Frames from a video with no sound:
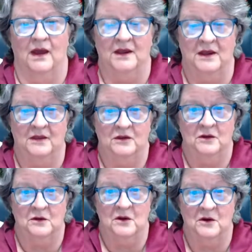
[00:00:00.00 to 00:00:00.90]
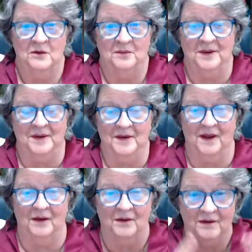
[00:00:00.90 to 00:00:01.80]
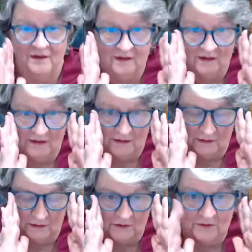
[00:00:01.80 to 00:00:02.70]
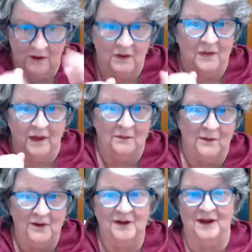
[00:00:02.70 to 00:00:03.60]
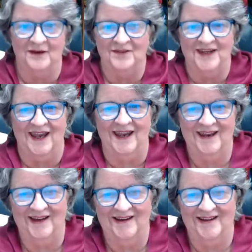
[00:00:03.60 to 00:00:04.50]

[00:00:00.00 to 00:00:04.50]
I gather you're home and doing all that walking every day.